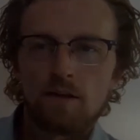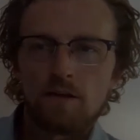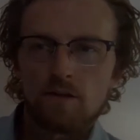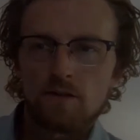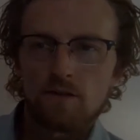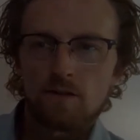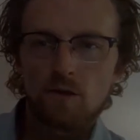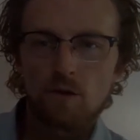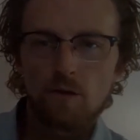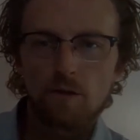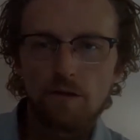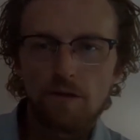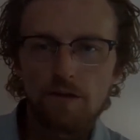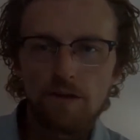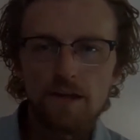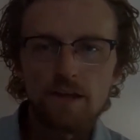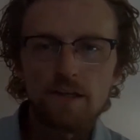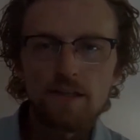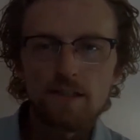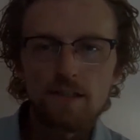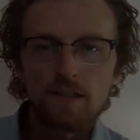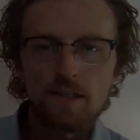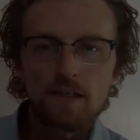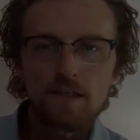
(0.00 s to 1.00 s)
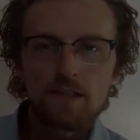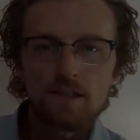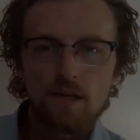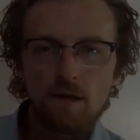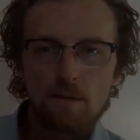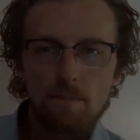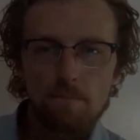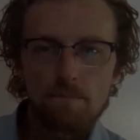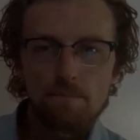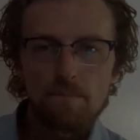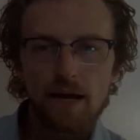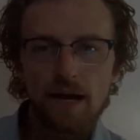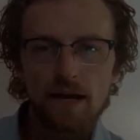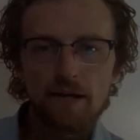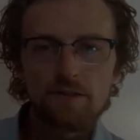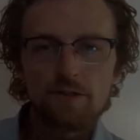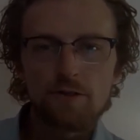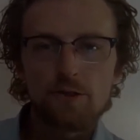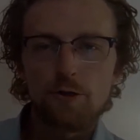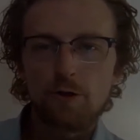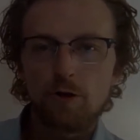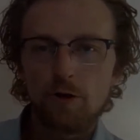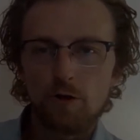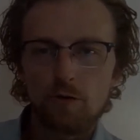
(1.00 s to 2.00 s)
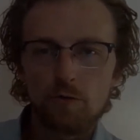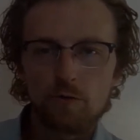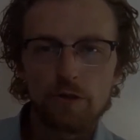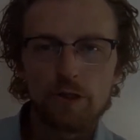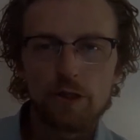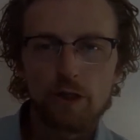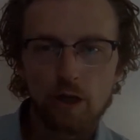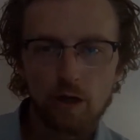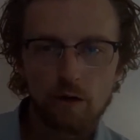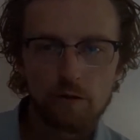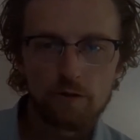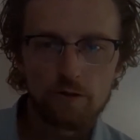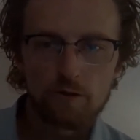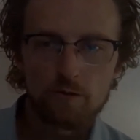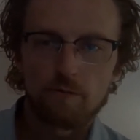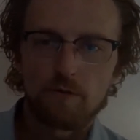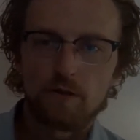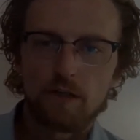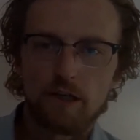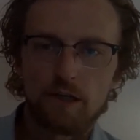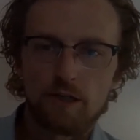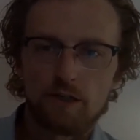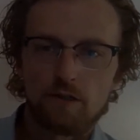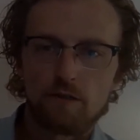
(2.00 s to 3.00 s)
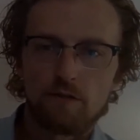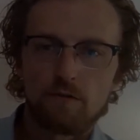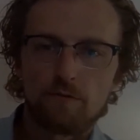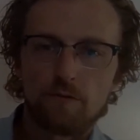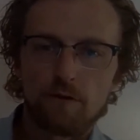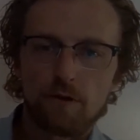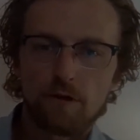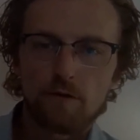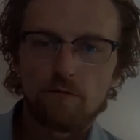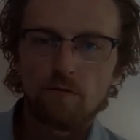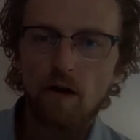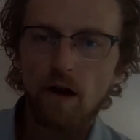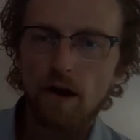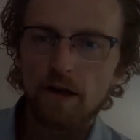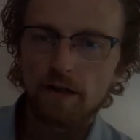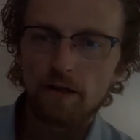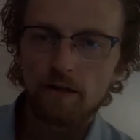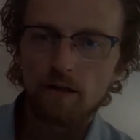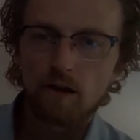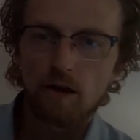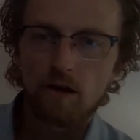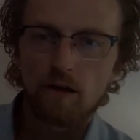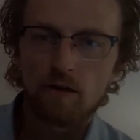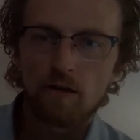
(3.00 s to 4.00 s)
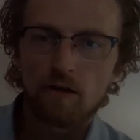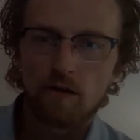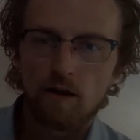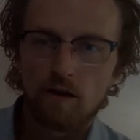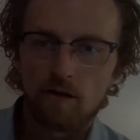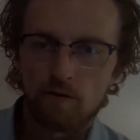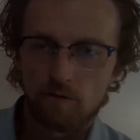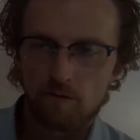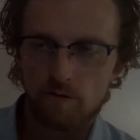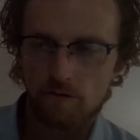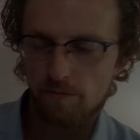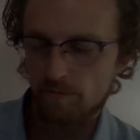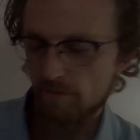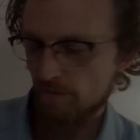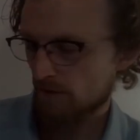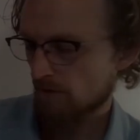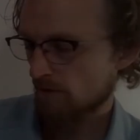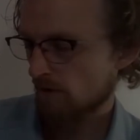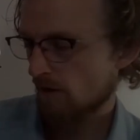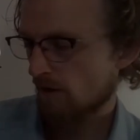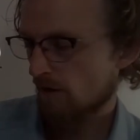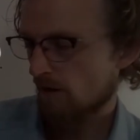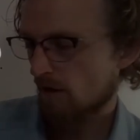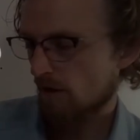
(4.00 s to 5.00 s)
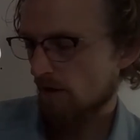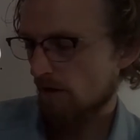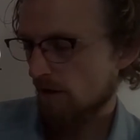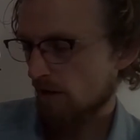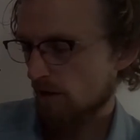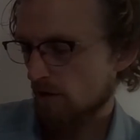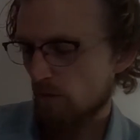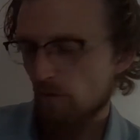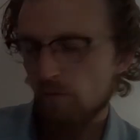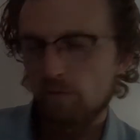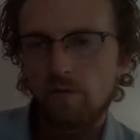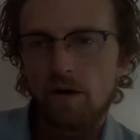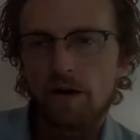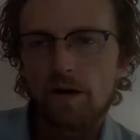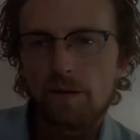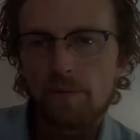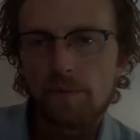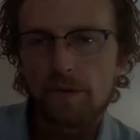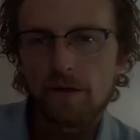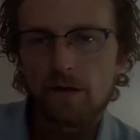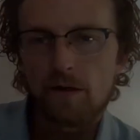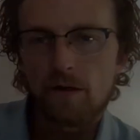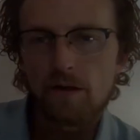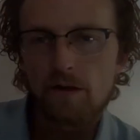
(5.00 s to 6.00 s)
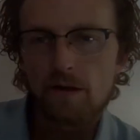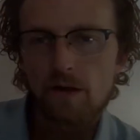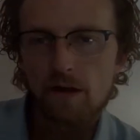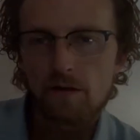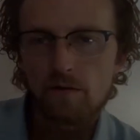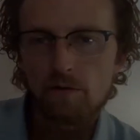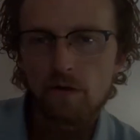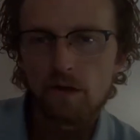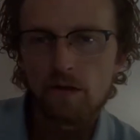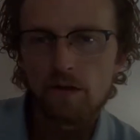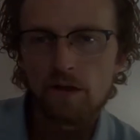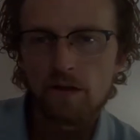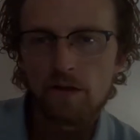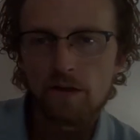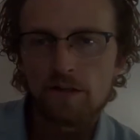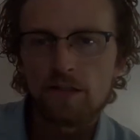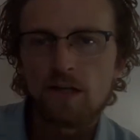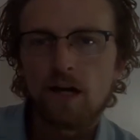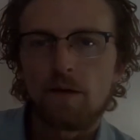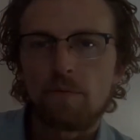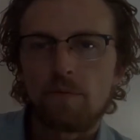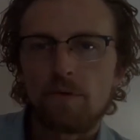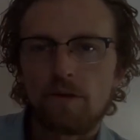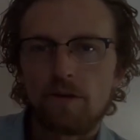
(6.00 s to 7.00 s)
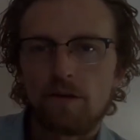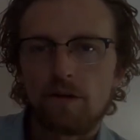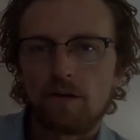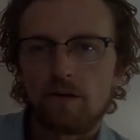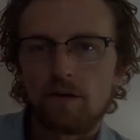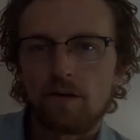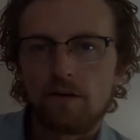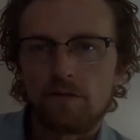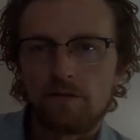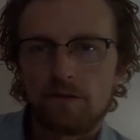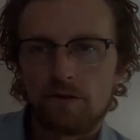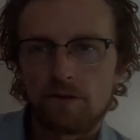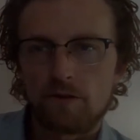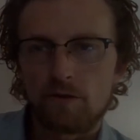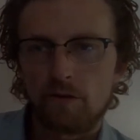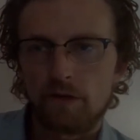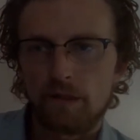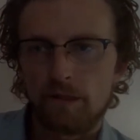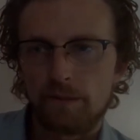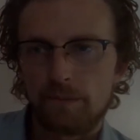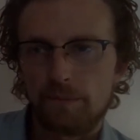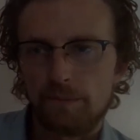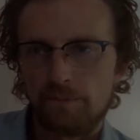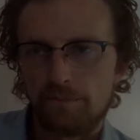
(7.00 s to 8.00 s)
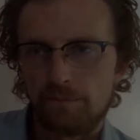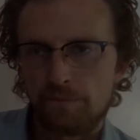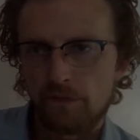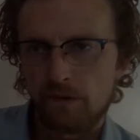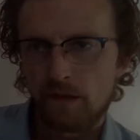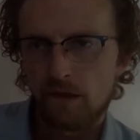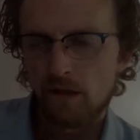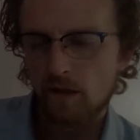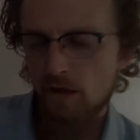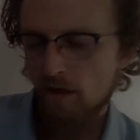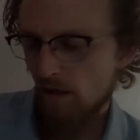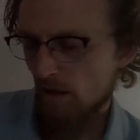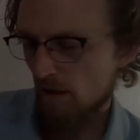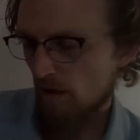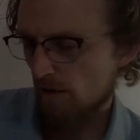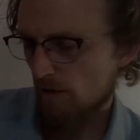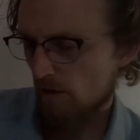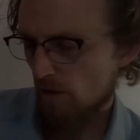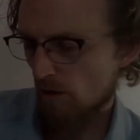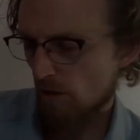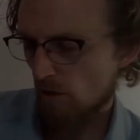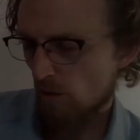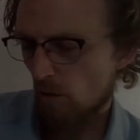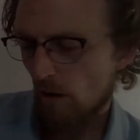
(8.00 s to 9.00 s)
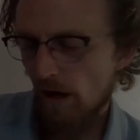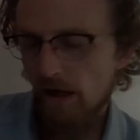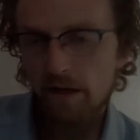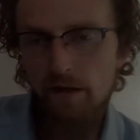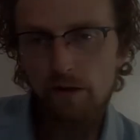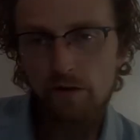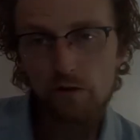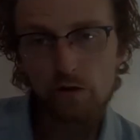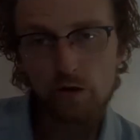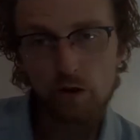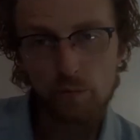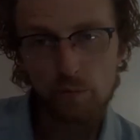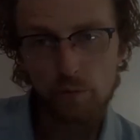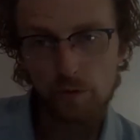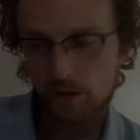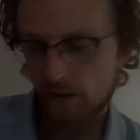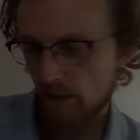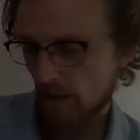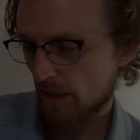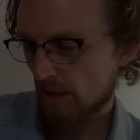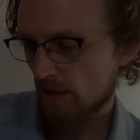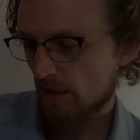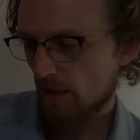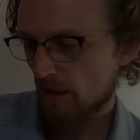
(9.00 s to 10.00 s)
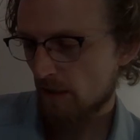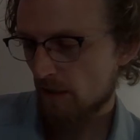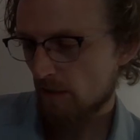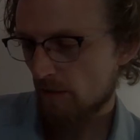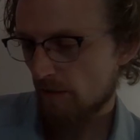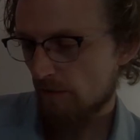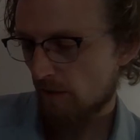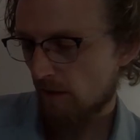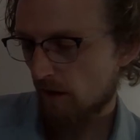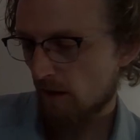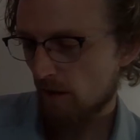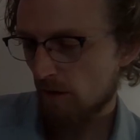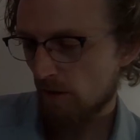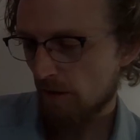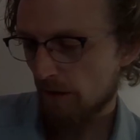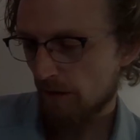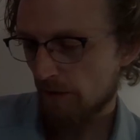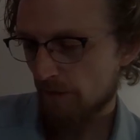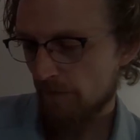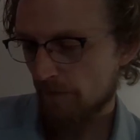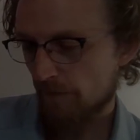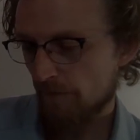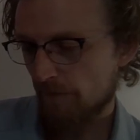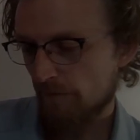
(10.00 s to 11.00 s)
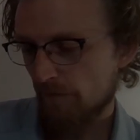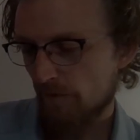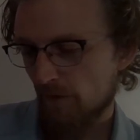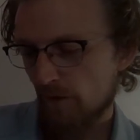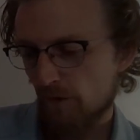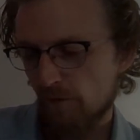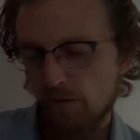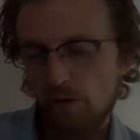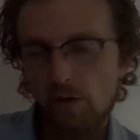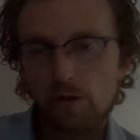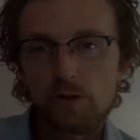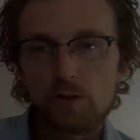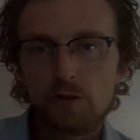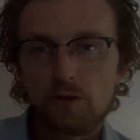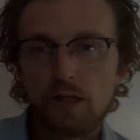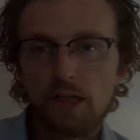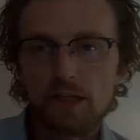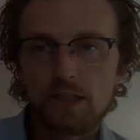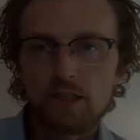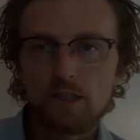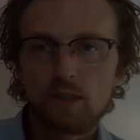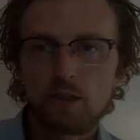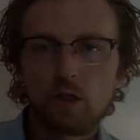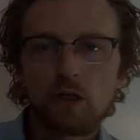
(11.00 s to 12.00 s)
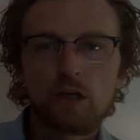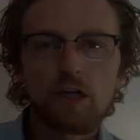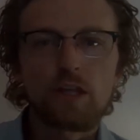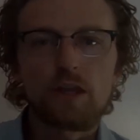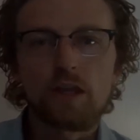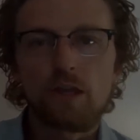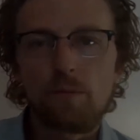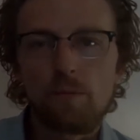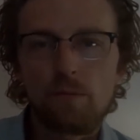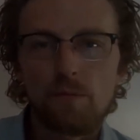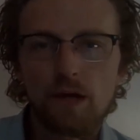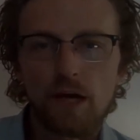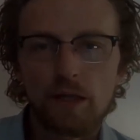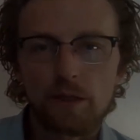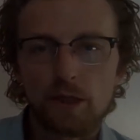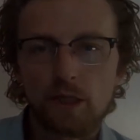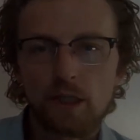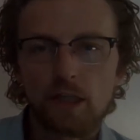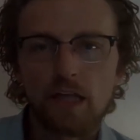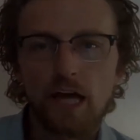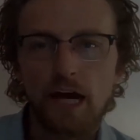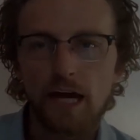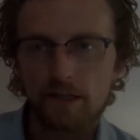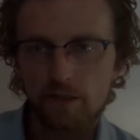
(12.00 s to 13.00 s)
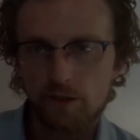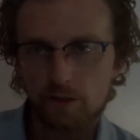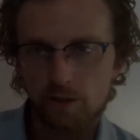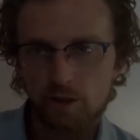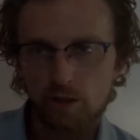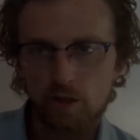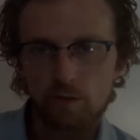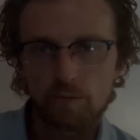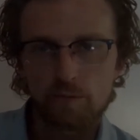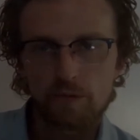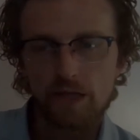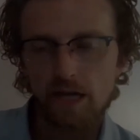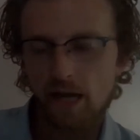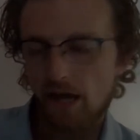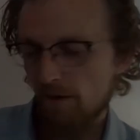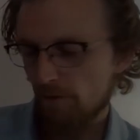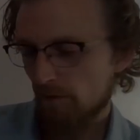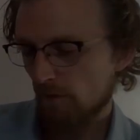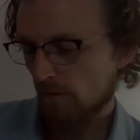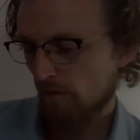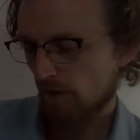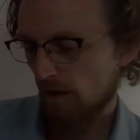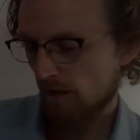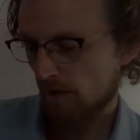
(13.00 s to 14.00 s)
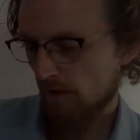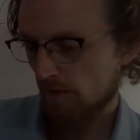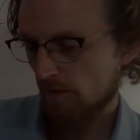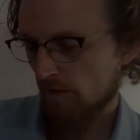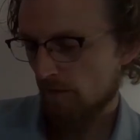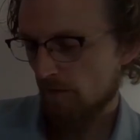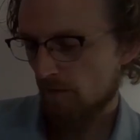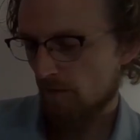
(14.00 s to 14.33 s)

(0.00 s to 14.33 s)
So this is the master recurrence relation for divide and conquer algorithms. This one right up here that I've written on the top of the screen. So the way to interpret this is the following. First, let's look at the last term, the f of n.